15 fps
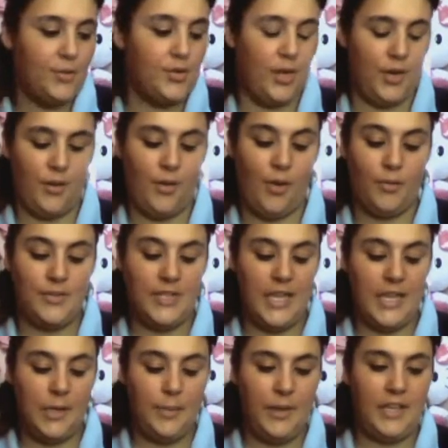so I will take
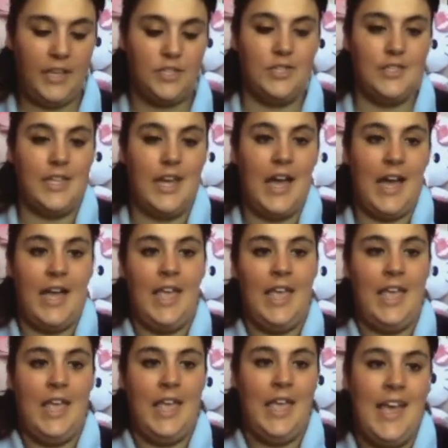a picture of that
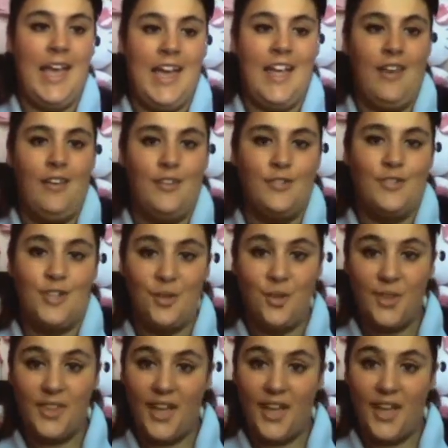and show you